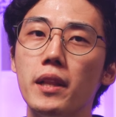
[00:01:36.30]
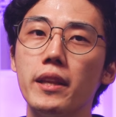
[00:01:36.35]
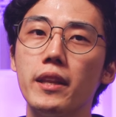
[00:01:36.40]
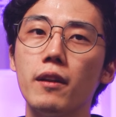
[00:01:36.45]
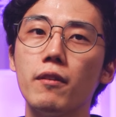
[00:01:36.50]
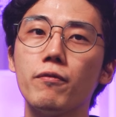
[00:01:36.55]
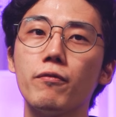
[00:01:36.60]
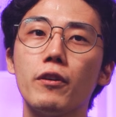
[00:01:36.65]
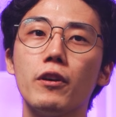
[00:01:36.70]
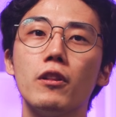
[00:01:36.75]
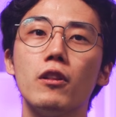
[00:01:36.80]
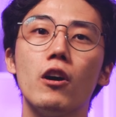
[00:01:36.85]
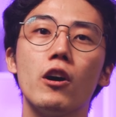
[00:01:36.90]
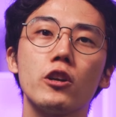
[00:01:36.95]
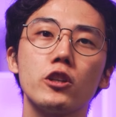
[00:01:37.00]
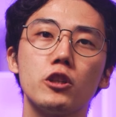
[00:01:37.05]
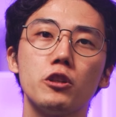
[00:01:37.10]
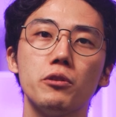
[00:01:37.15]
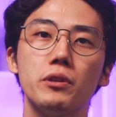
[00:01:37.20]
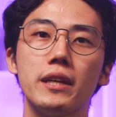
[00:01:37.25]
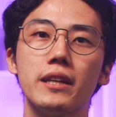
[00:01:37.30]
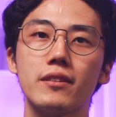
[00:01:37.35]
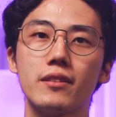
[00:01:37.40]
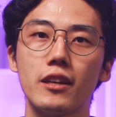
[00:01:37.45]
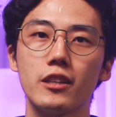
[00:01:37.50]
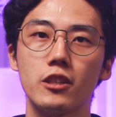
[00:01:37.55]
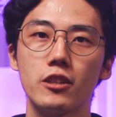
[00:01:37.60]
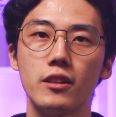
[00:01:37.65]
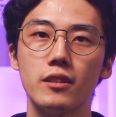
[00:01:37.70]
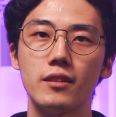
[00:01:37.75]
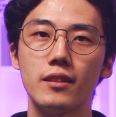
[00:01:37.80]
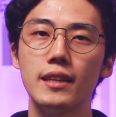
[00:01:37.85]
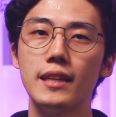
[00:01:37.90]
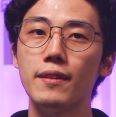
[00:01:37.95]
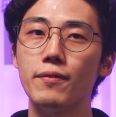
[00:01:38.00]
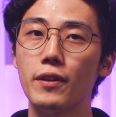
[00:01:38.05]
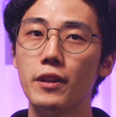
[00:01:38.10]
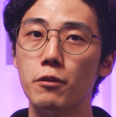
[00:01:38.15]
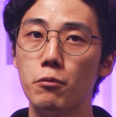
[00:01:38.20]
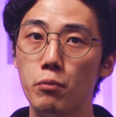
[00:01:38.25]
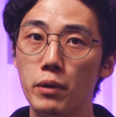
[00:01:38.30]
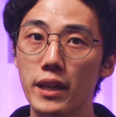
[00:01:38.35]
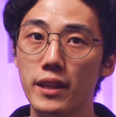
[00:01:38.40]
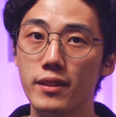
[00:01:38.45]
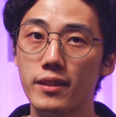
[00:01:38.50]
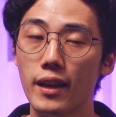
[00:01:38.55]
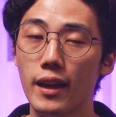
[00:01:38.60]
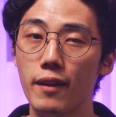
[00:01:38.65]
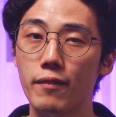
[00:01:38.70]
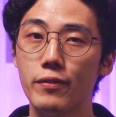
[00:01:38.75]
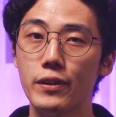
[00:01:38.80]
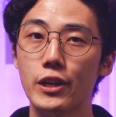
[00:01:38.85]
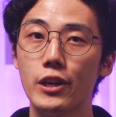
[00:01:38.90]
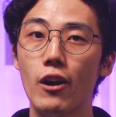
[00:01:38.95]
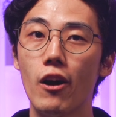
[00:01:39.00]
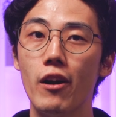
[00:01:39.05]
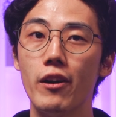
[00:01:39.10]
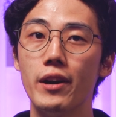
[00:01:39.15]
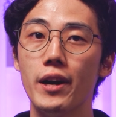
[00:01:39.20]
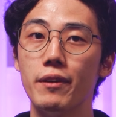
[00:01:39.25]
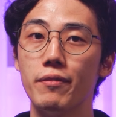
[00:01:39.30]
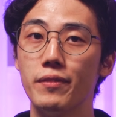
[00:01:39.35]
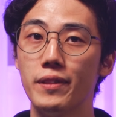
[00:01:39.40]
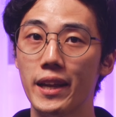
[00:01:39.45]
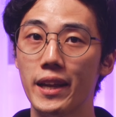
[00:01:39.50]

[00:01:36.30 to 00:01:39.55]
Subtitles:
enough for long shooting sessions even with heavier RF